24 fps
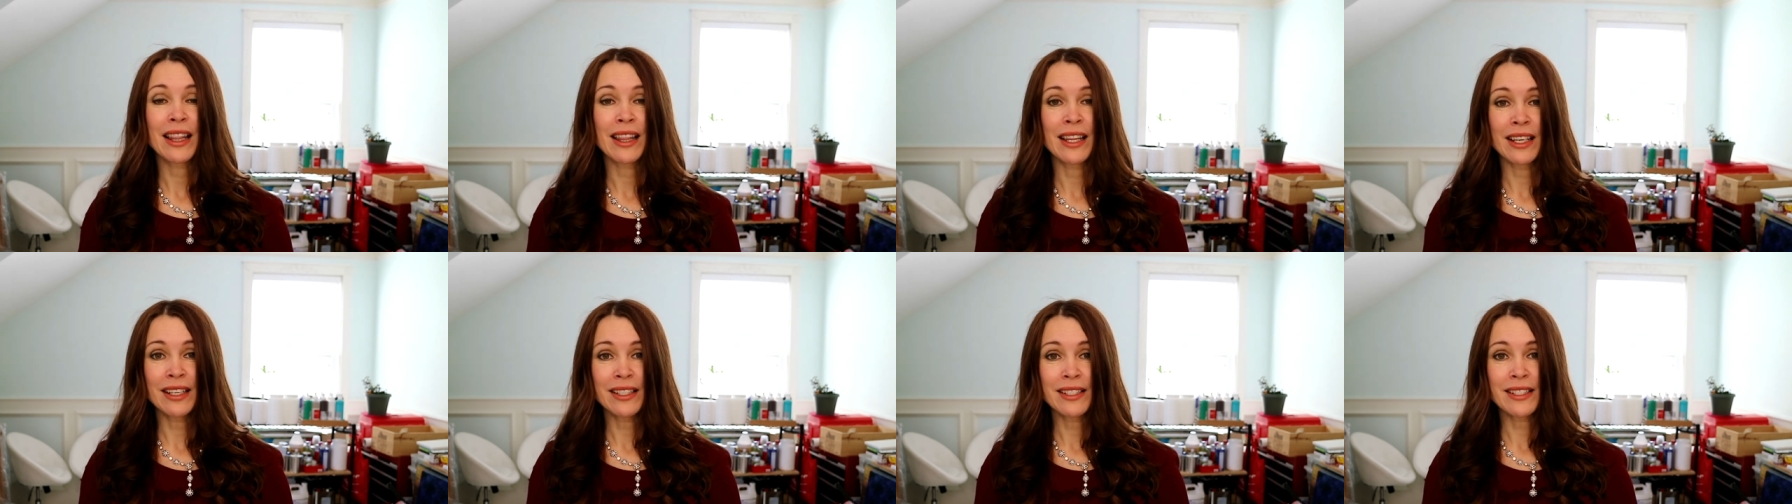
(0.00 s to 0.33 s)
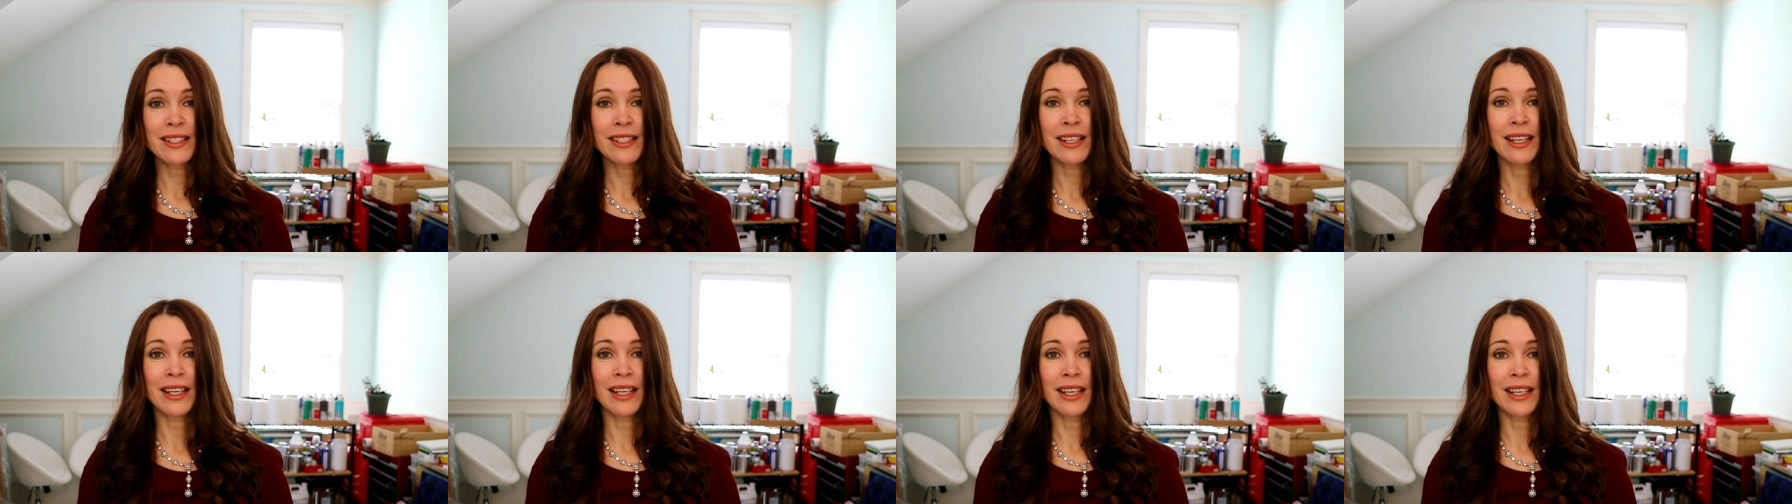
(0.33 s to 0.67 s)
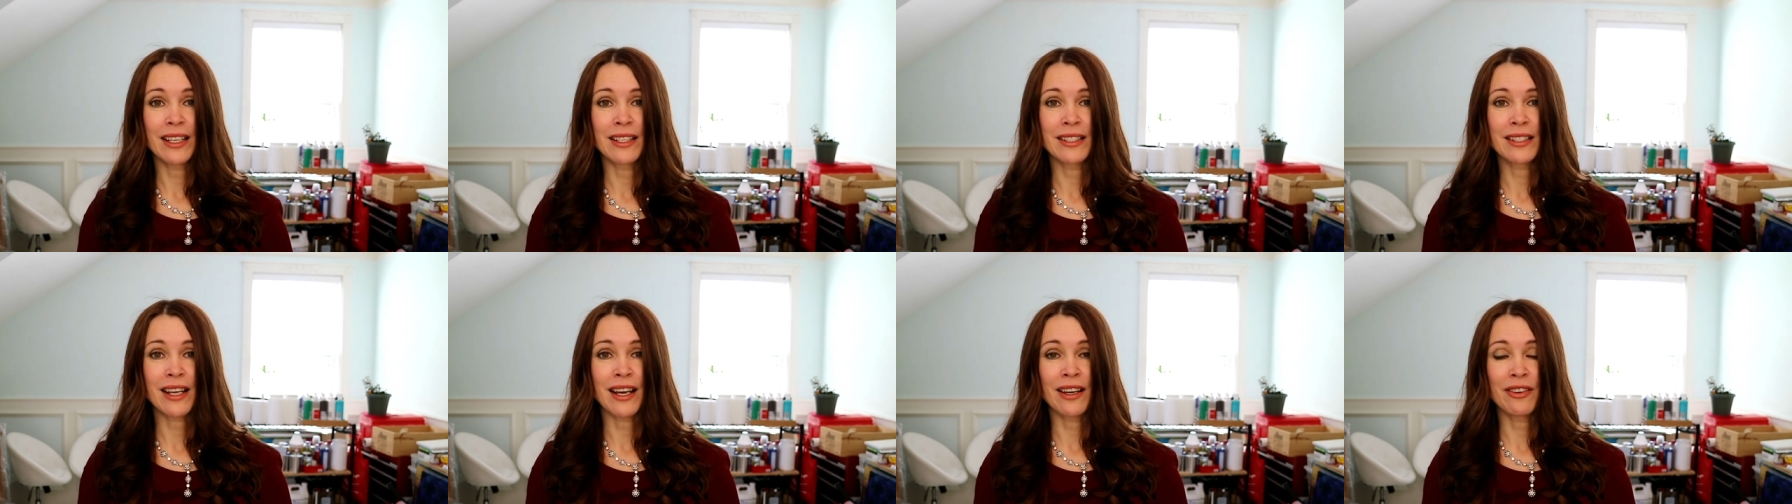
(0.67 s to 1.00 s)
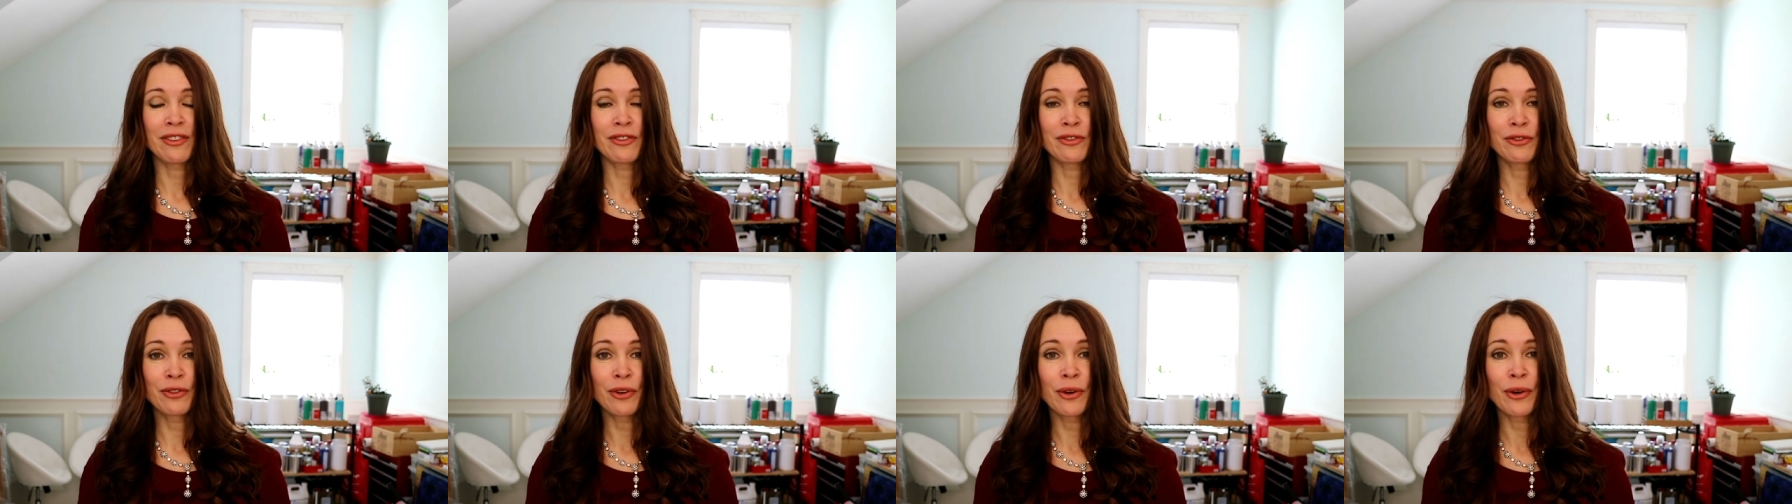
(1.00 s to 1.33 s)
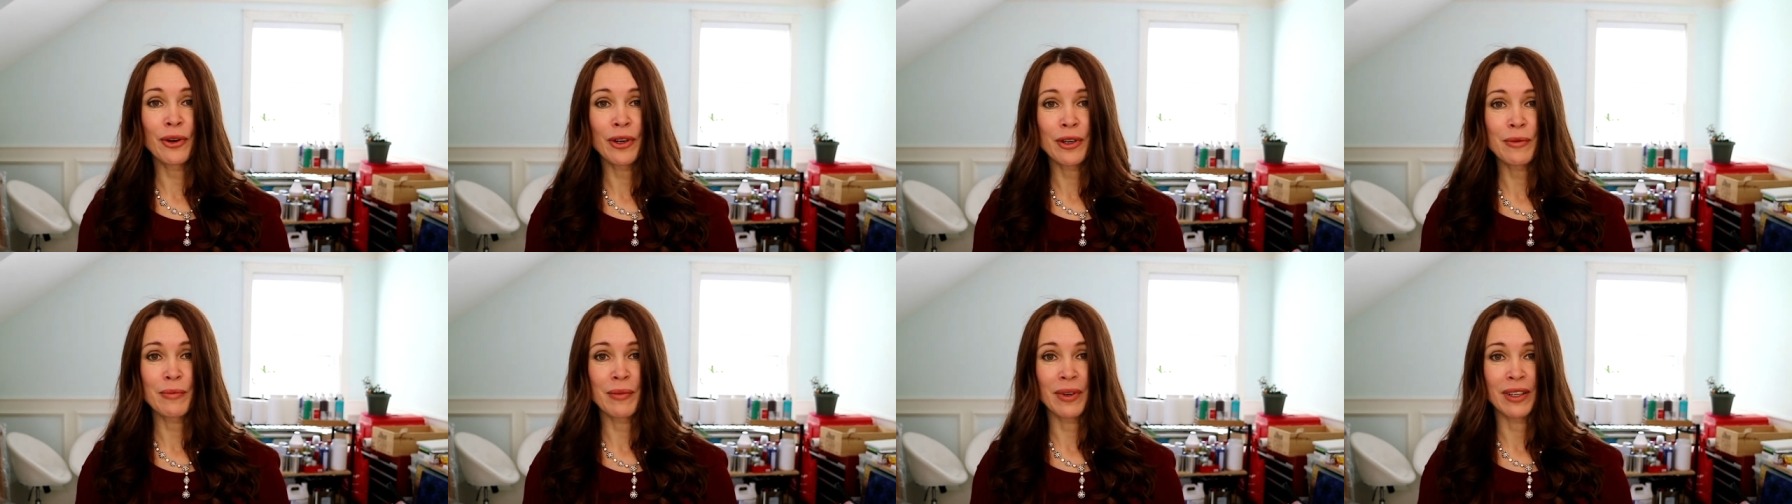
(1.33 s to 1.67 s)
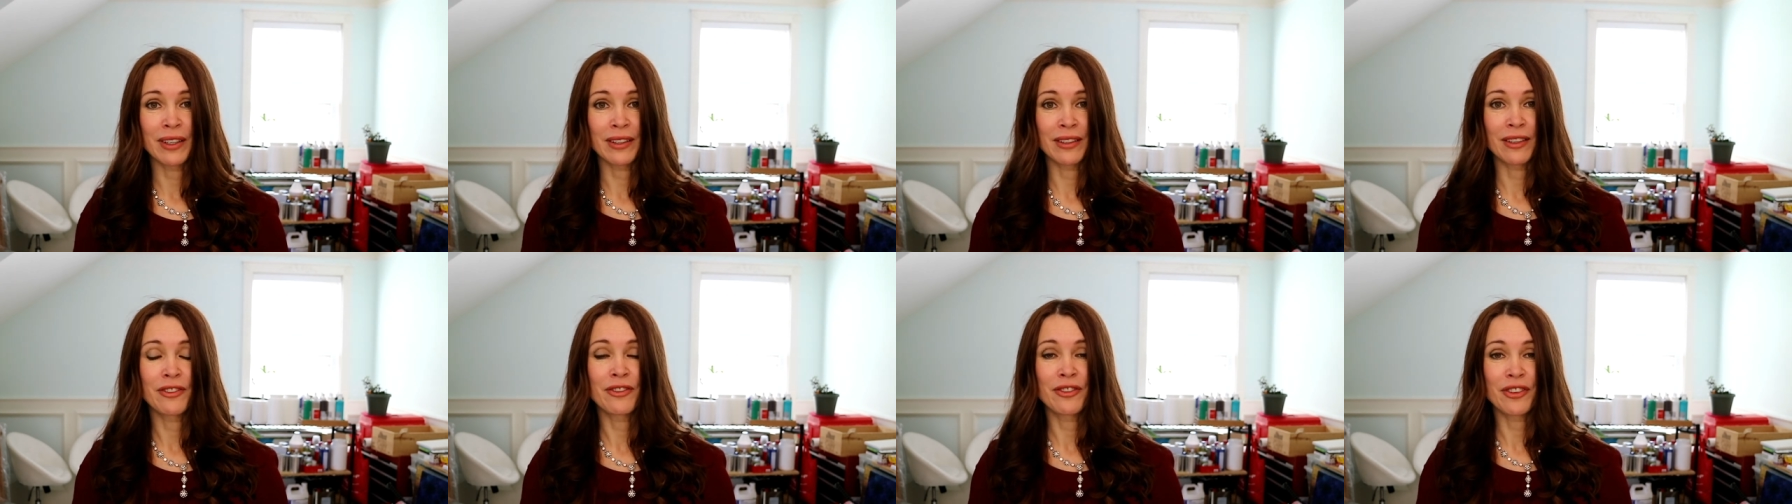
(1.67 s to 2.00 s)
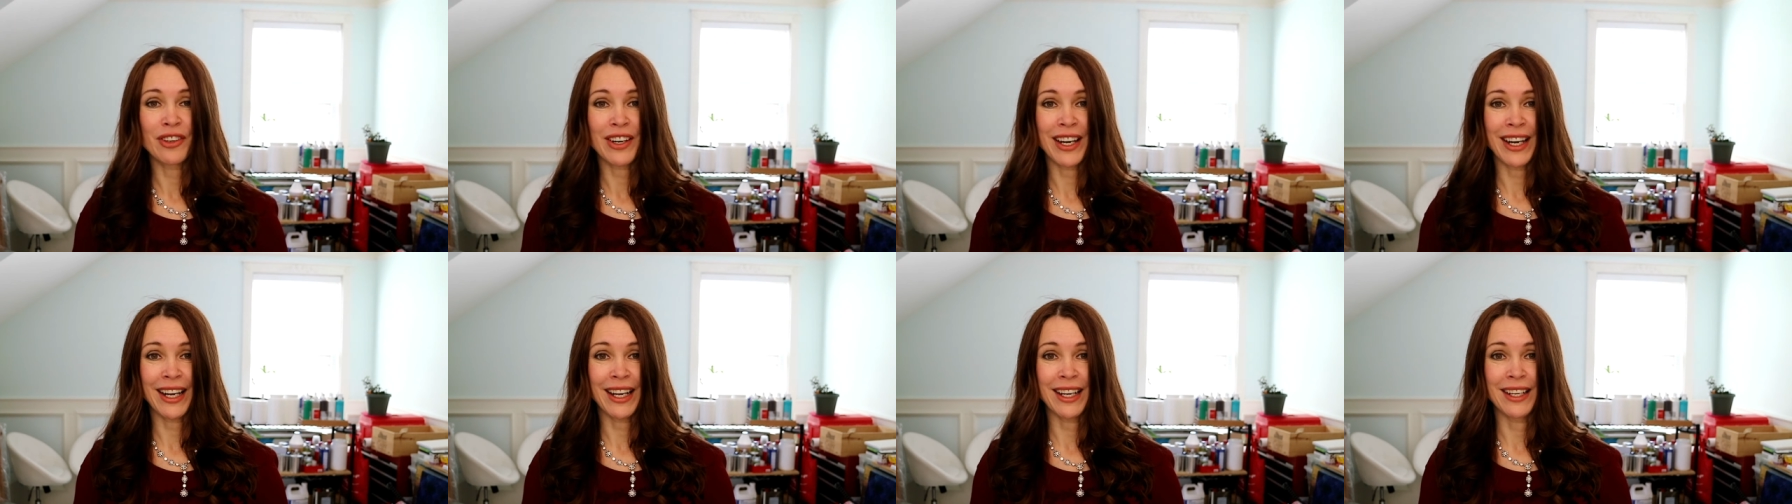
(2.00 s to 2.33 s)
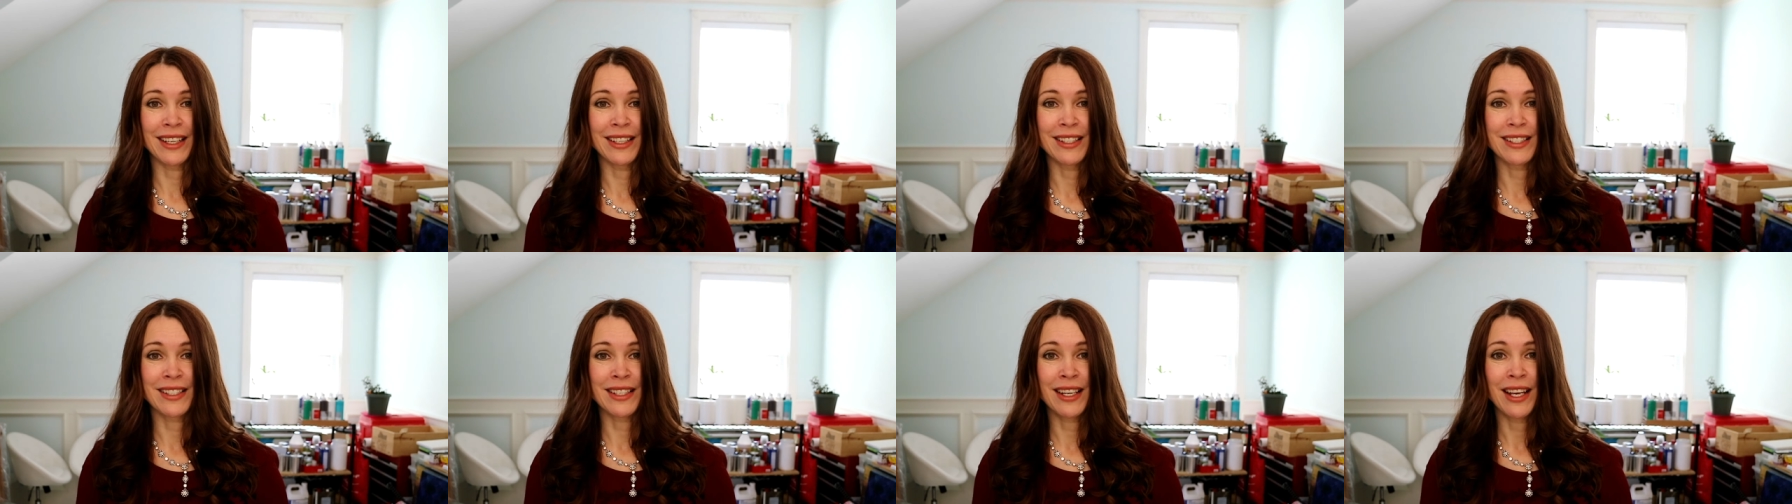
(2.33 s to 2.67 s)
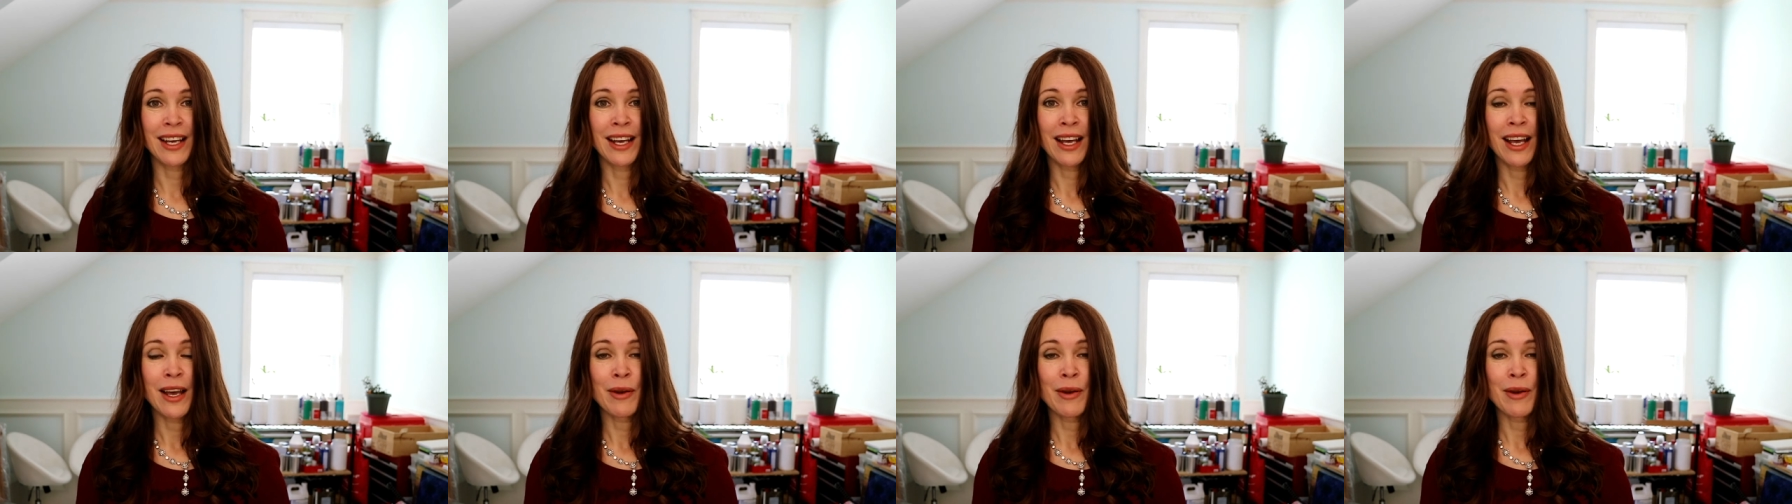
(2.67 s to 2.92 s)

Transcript: This is a formal phrase,